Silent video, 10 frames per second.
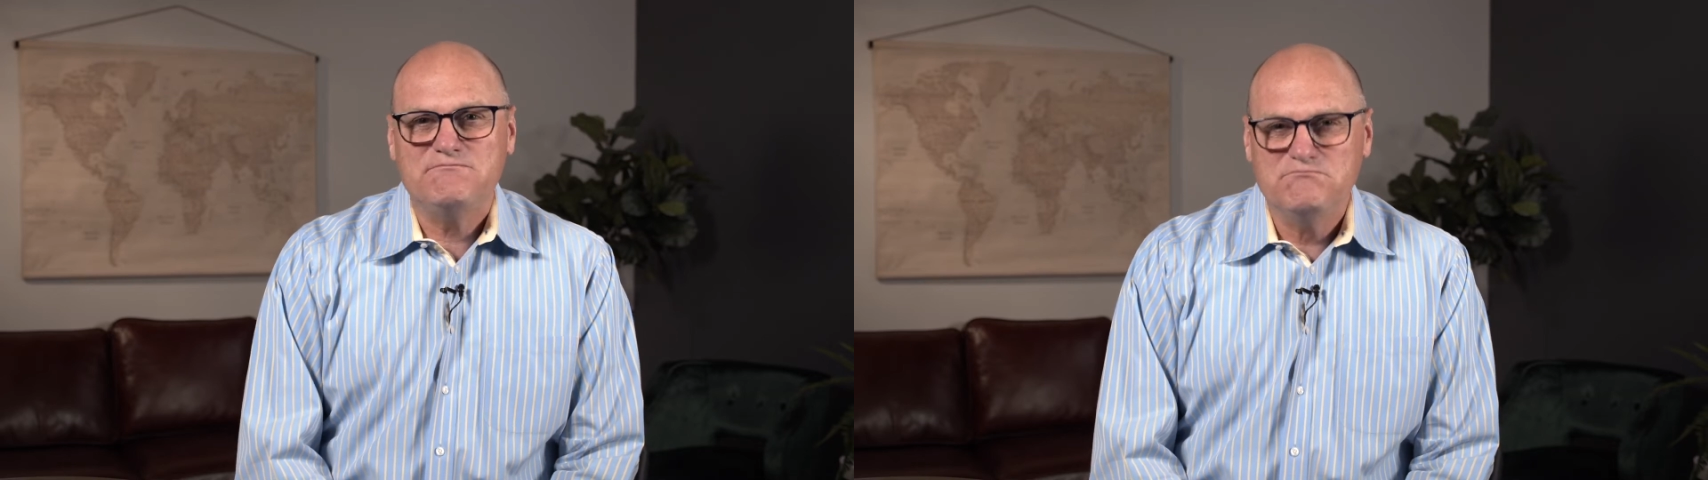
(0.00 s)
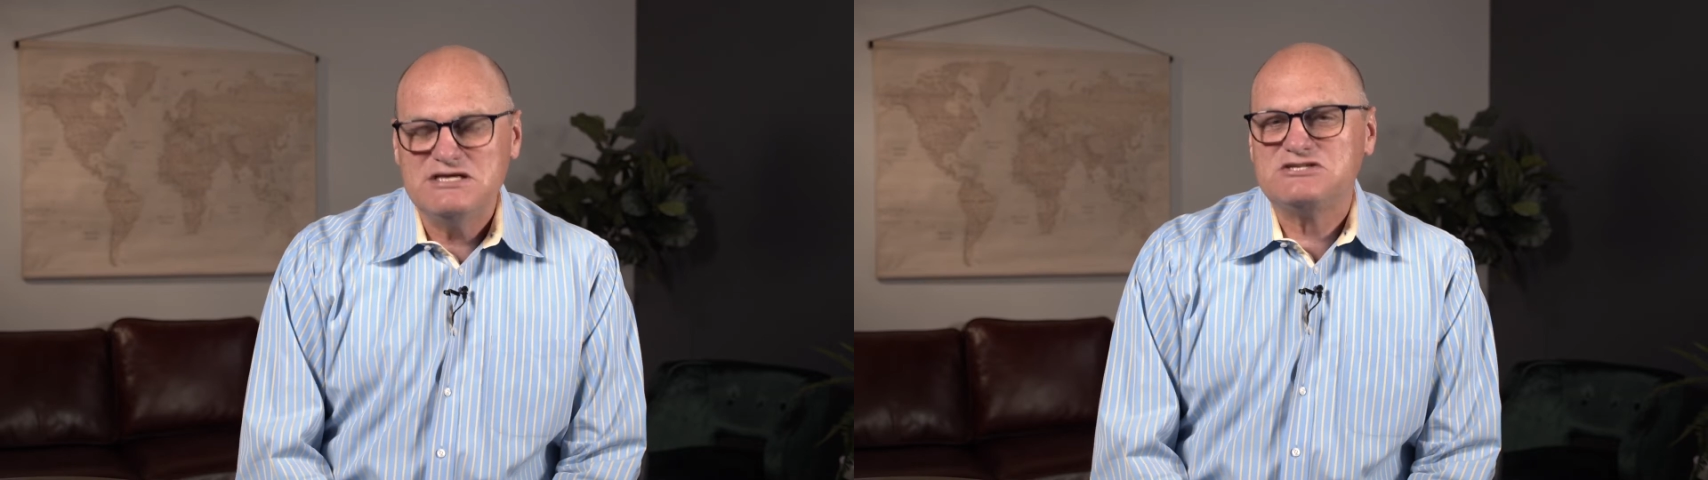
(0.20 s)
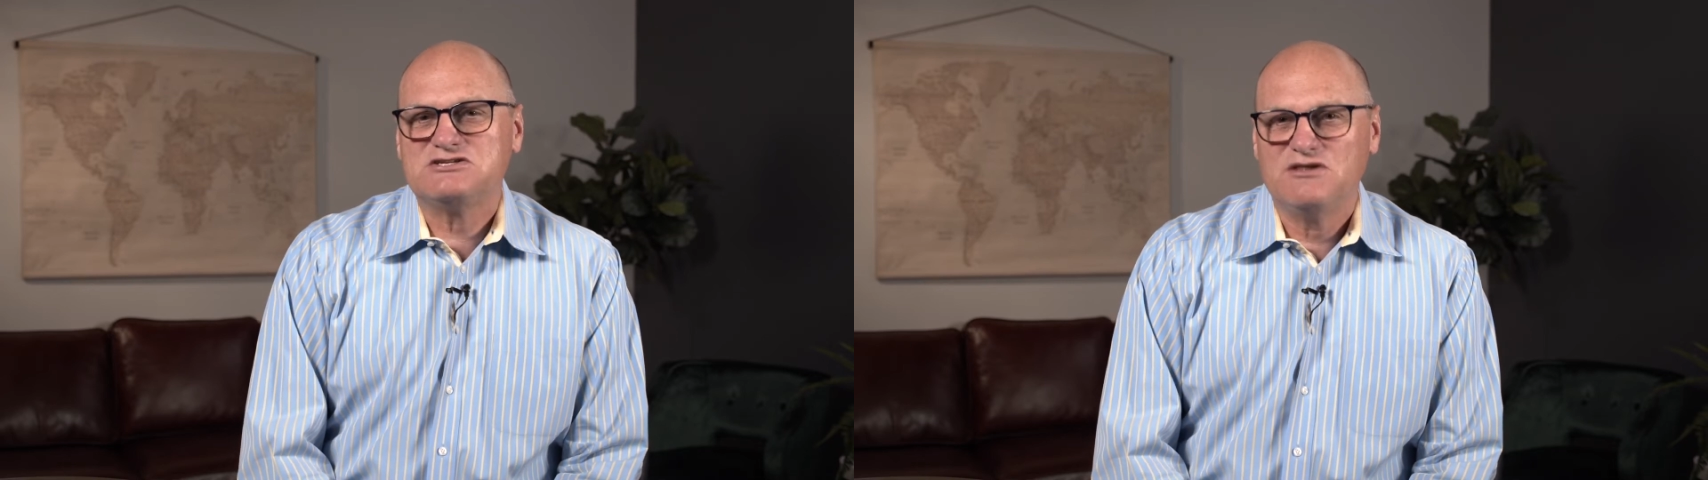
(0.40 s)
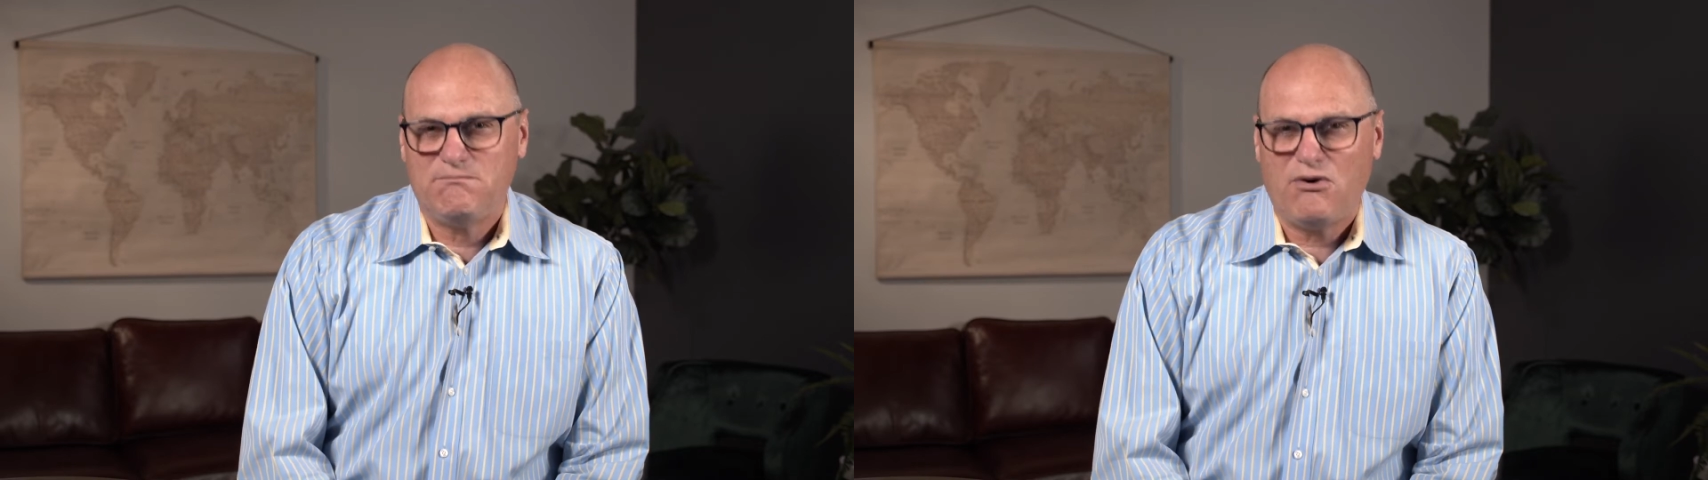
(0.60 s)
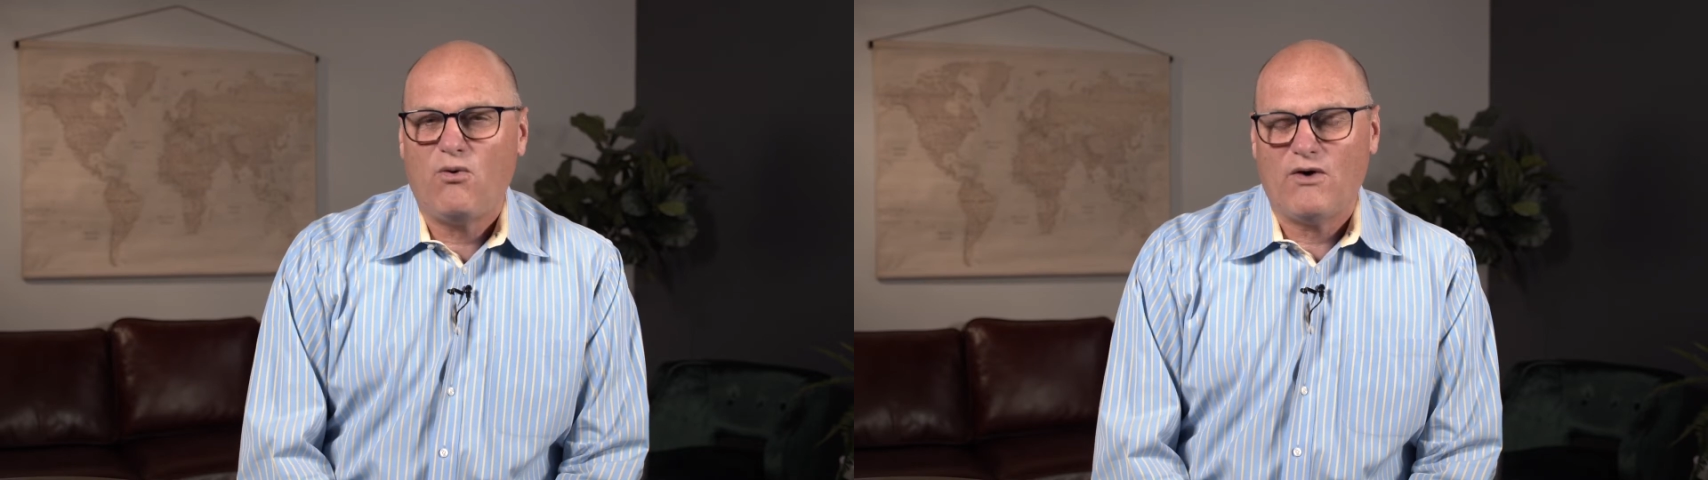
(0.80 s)
missed the
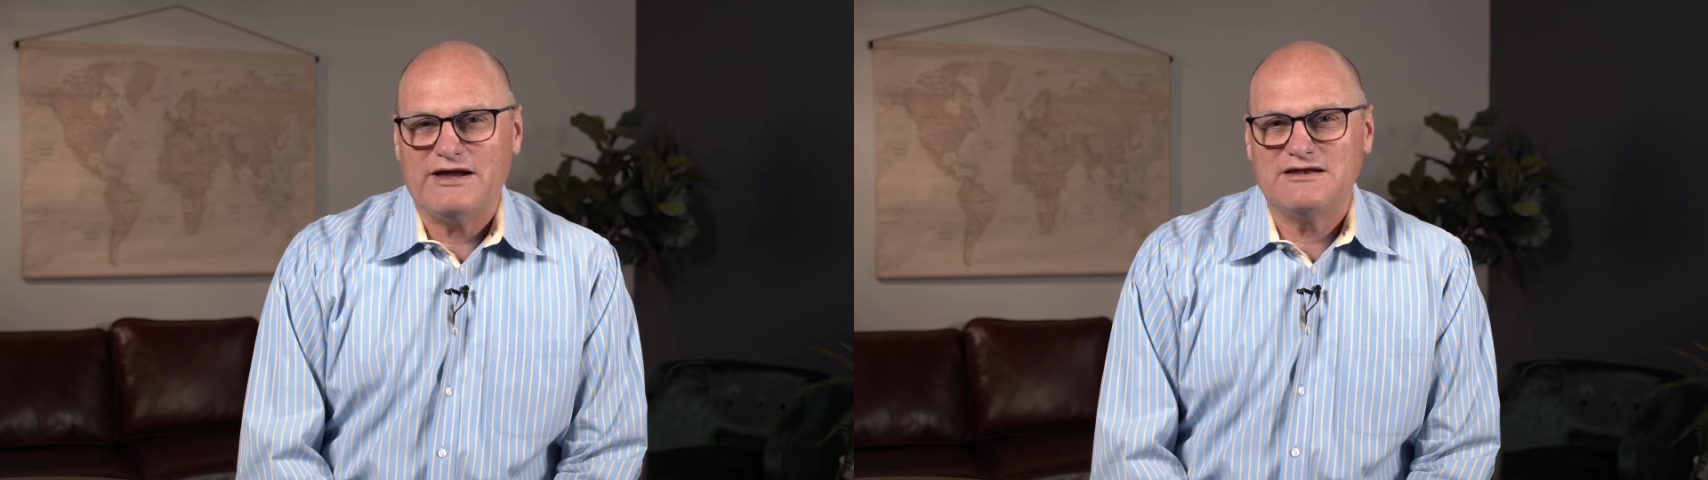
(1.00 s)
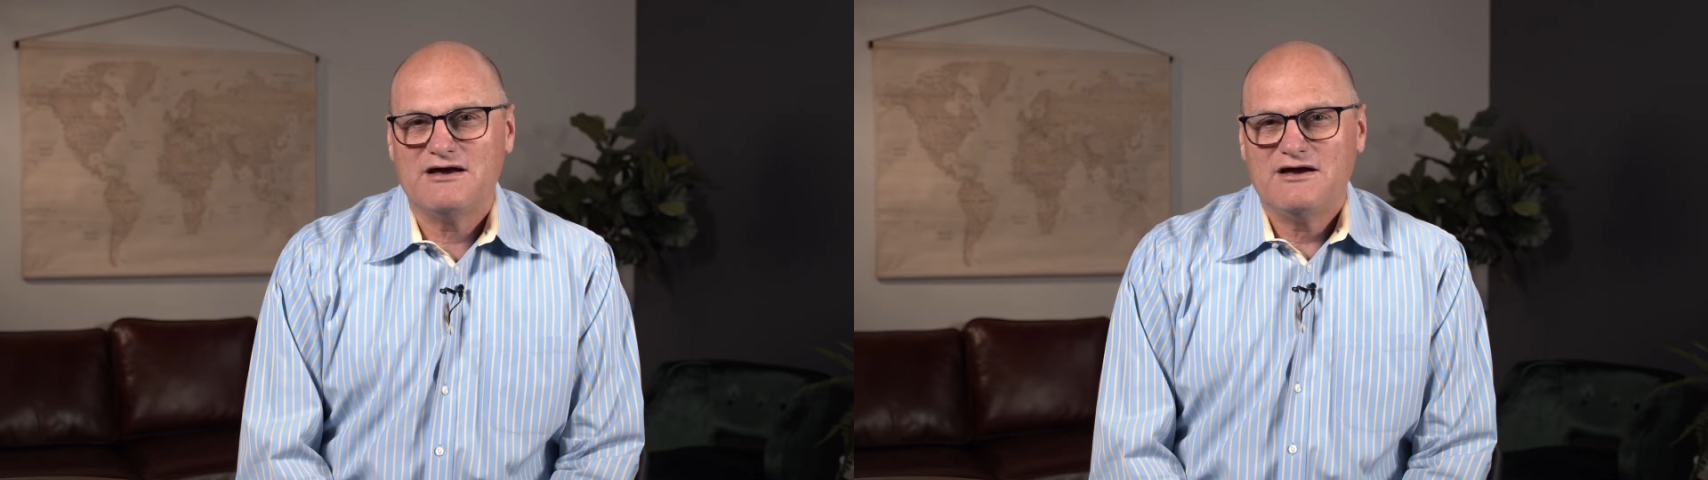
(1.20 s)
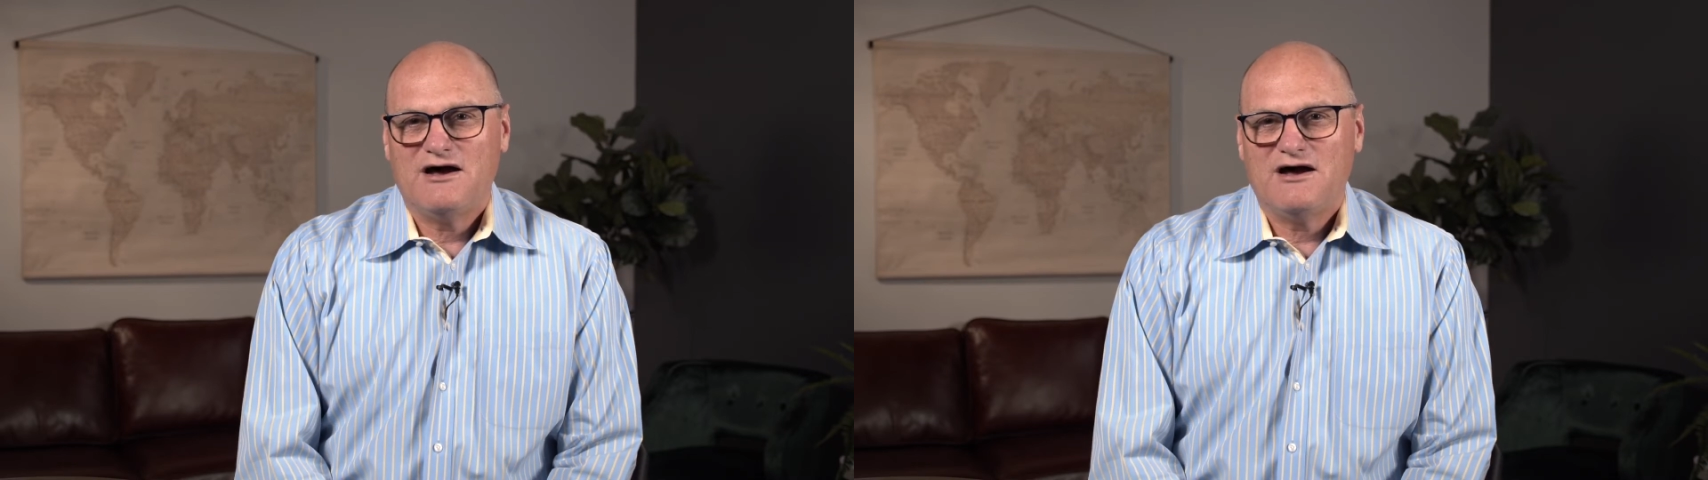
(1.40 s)
point